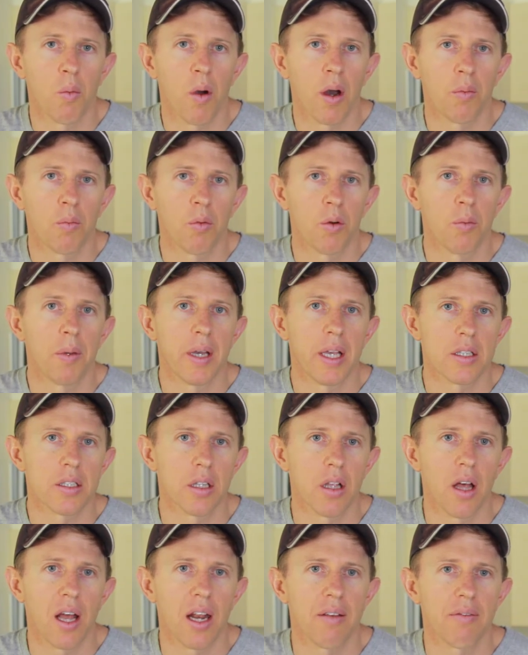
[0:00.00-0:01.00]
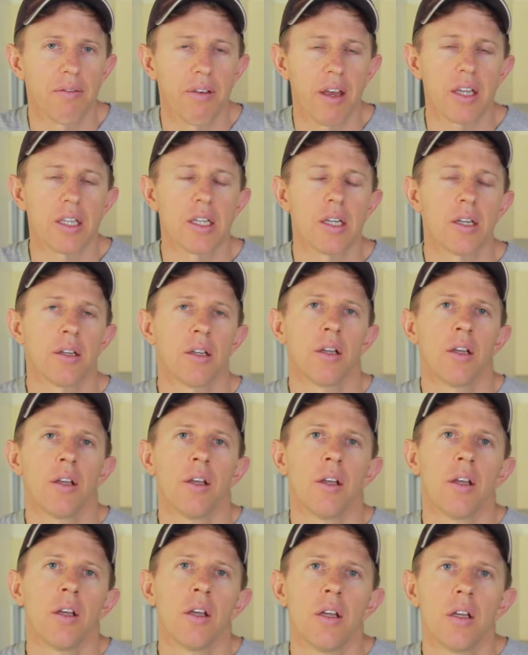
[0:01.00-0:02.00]
one would be a slight infection.
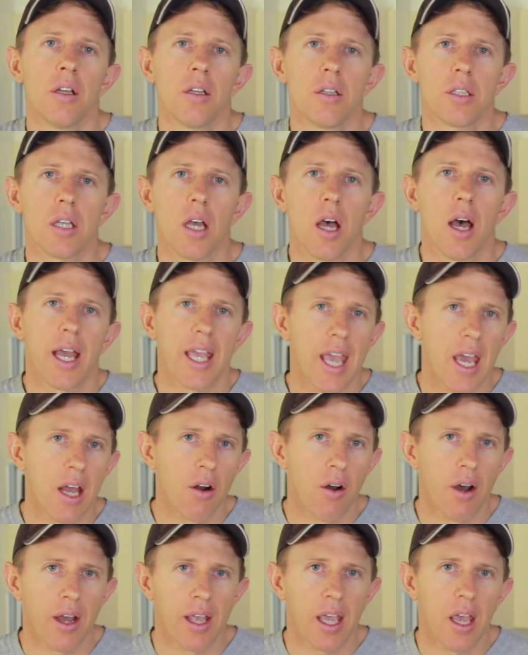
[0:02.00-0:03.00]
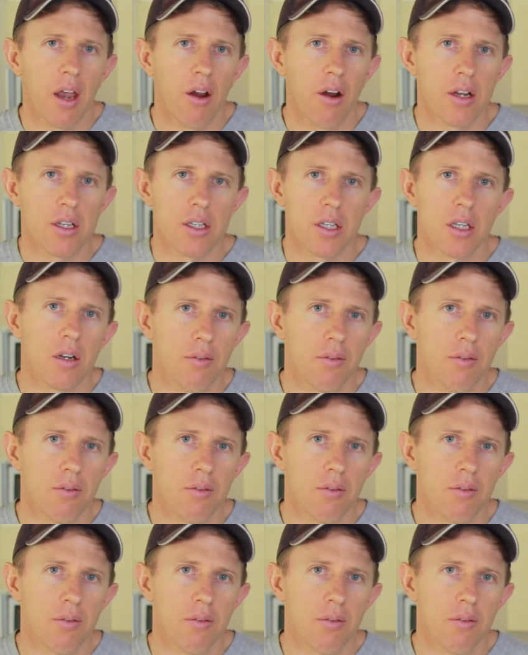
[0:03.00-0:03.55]
So again, I encourage you